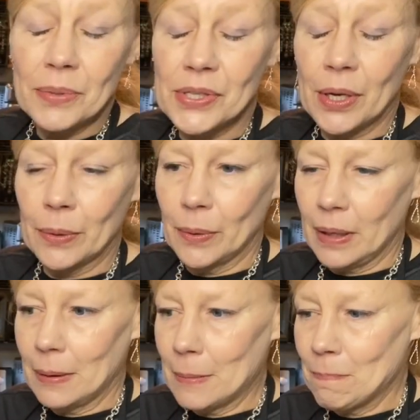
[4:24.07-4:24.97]
So
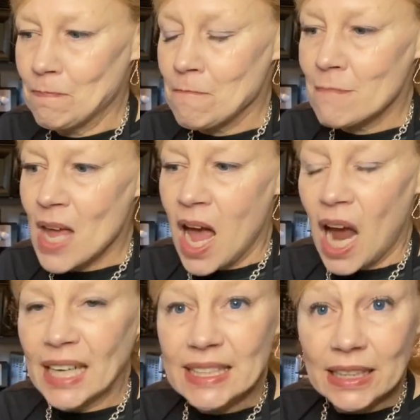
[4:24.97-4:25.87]

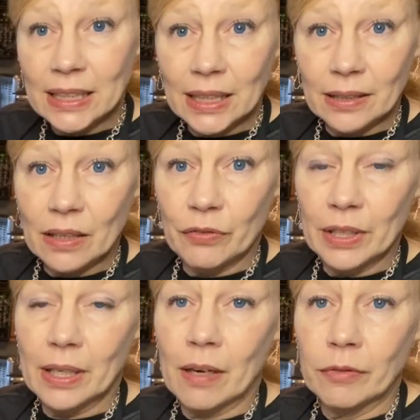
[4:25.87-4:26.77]
I didn't get the
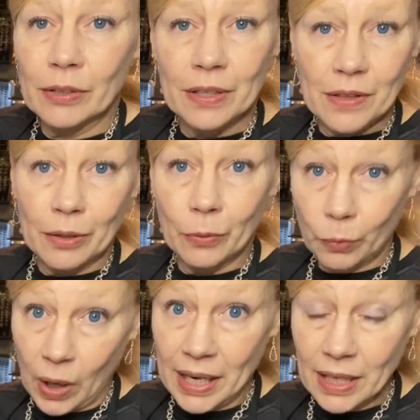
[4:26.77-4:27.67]
vent cover in there
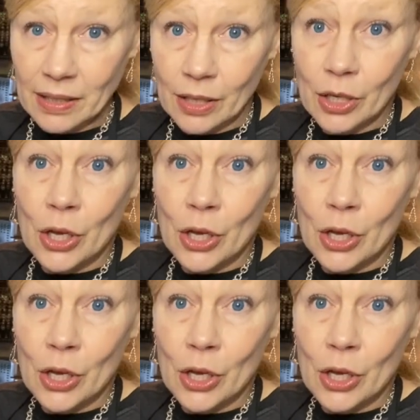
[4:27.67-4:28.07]
right.